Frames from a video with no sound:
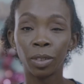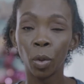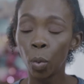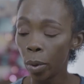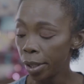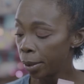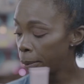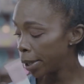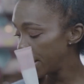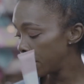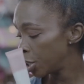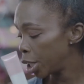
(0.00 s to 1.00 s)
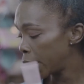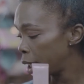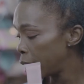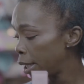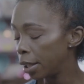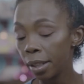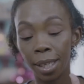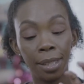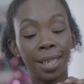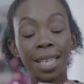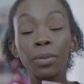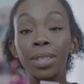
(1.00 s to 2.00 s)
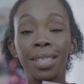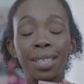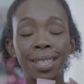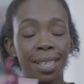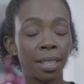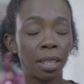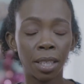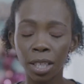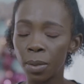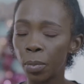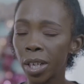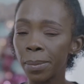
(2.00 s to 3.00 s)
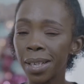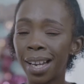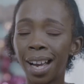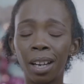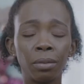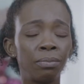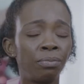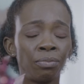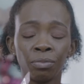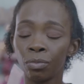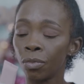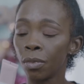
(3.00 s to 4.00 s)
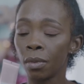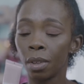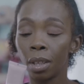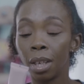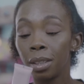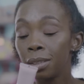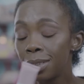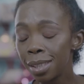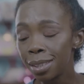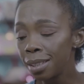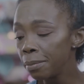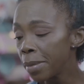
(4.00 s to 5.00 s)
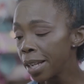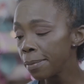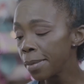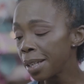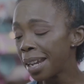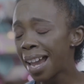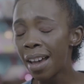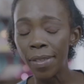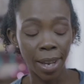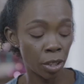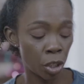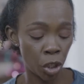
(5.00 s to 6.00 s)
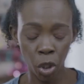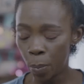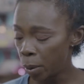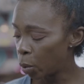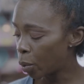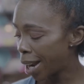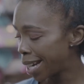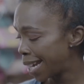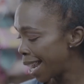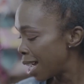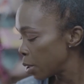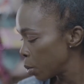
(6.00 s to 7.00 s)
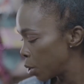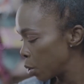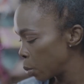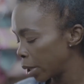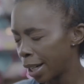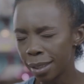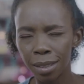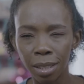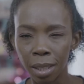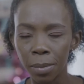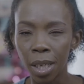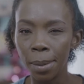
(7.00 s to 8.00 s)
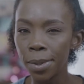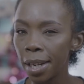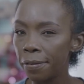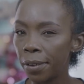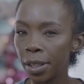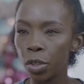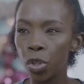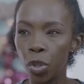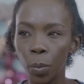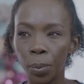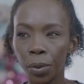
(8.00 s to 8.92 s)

winner chicken dinner. And that's what this does. Doesn't break me out, doesn't make me have that stupid white cast, which is what I find super